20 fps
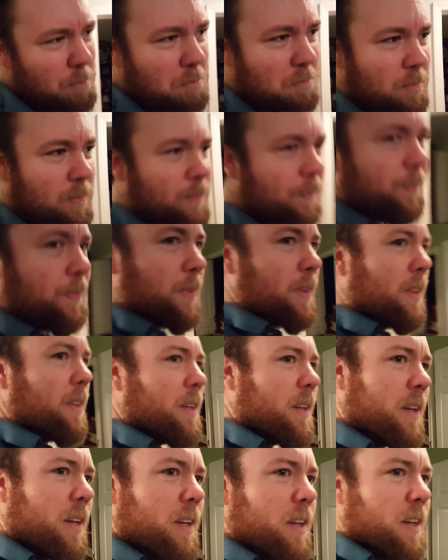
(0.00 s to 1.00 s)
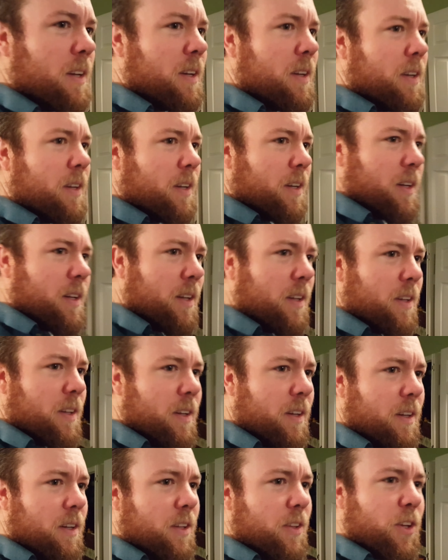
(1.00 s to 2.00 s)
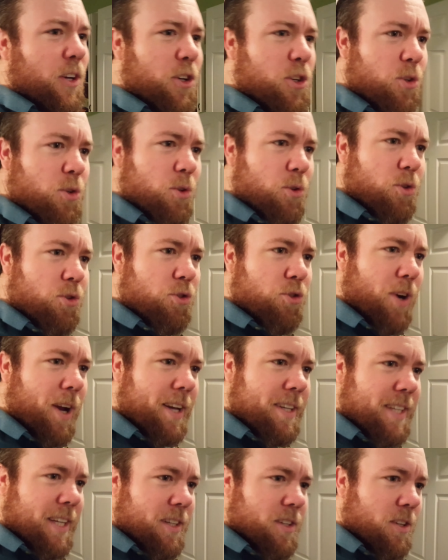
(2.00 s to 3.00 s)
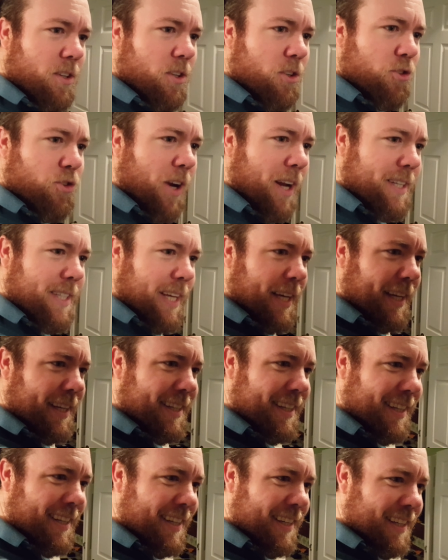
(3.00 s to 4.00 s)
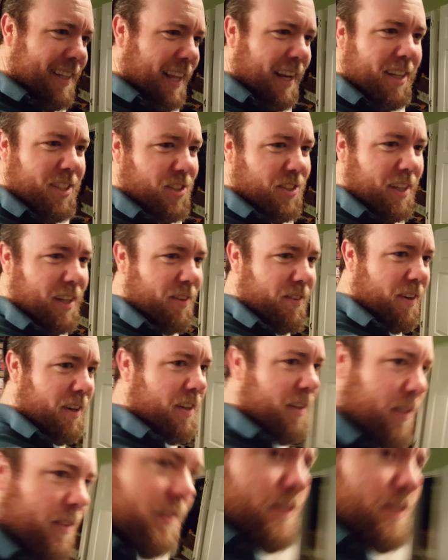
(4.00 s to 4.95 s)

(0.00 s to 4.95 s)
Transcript: a quartet. They only have three people. They're tri- trio. Tritet. That doesn't sound right.